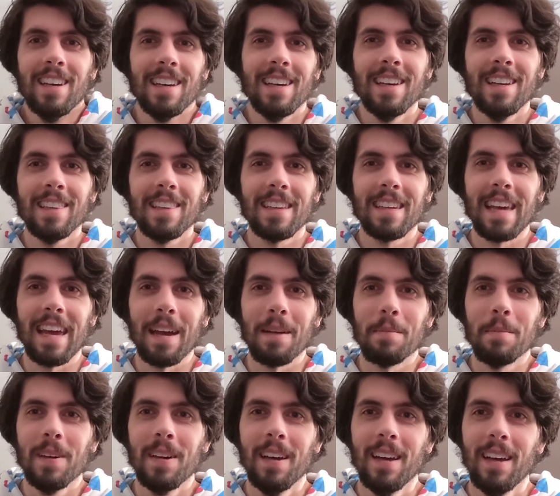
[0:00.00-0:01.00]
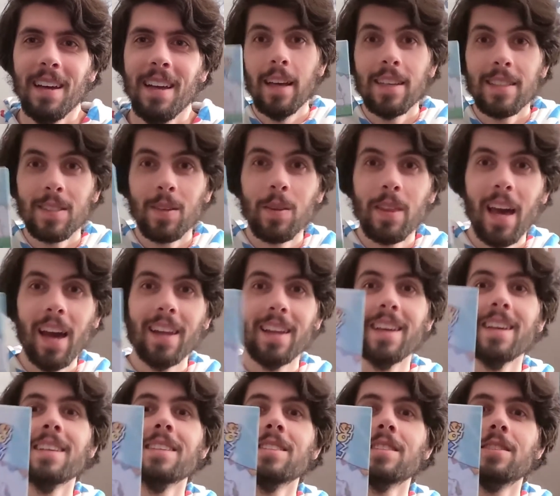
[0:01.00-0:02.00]
in the game. So that
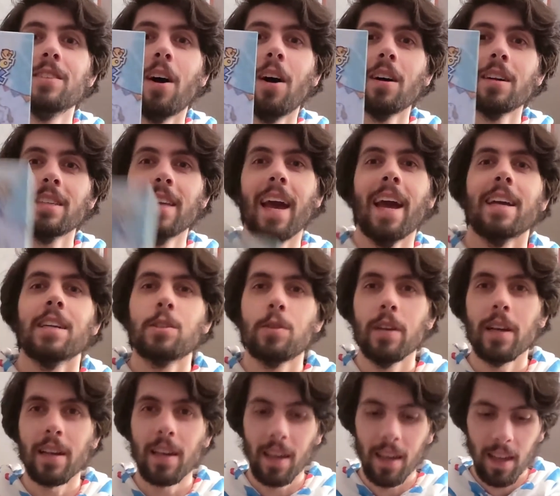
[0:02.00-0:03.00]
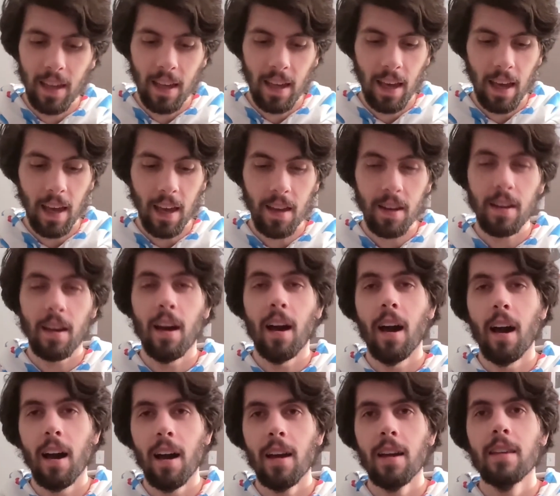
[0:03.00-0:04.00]
is Dog Tag Trick, and
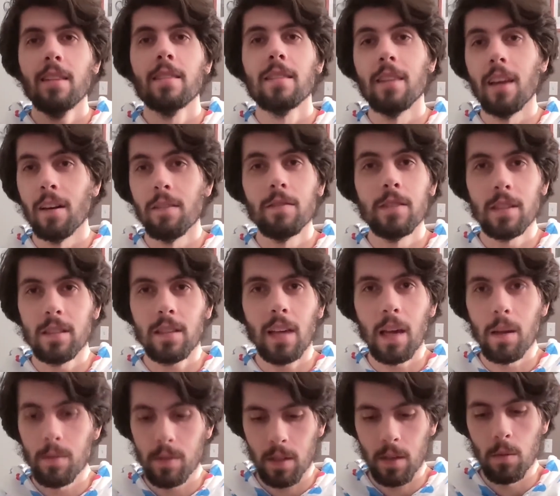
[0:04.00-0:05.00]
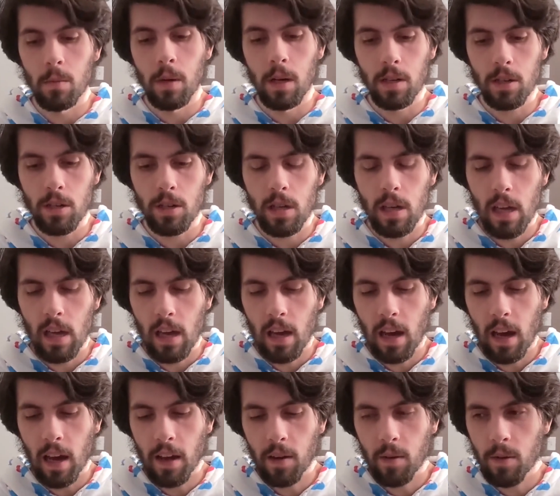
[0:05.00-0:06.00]
I love this game so much.
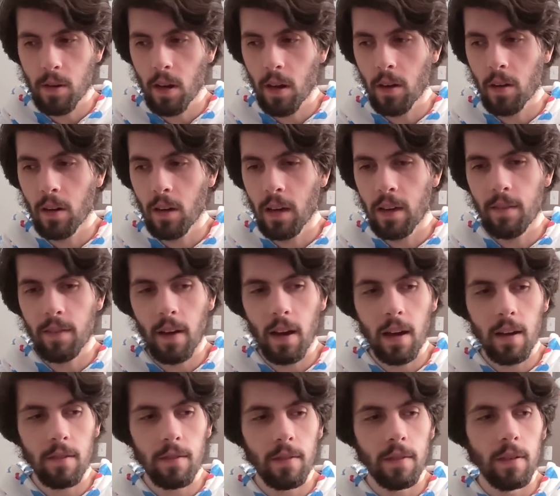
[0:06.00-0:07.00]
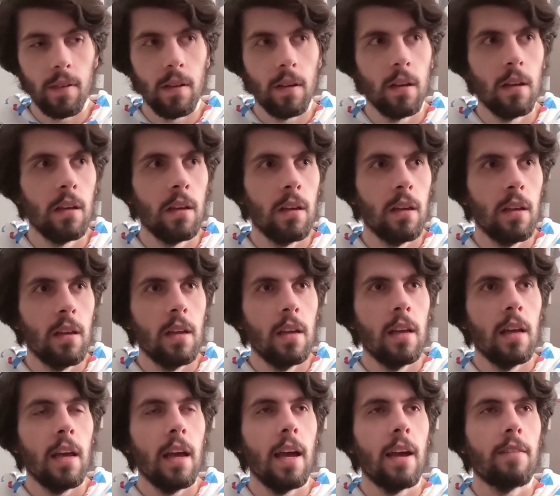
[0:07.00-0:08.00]
I don't know if I've
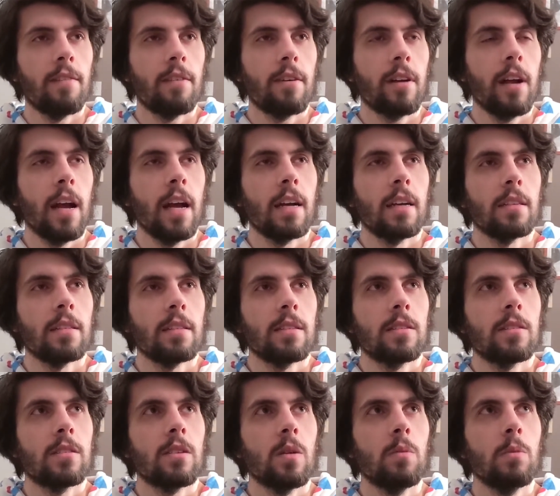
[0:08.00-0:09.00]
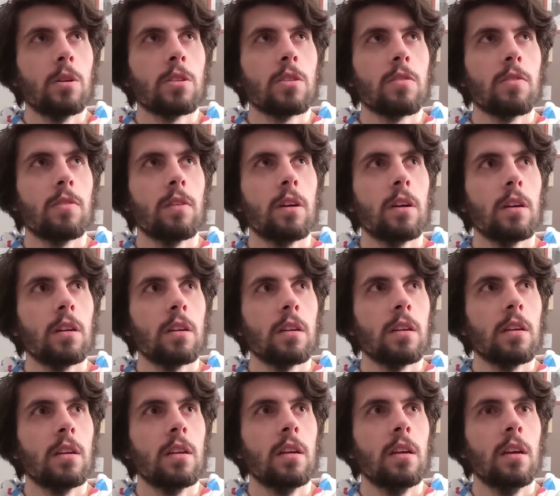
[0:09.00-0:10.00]
ever had so much fun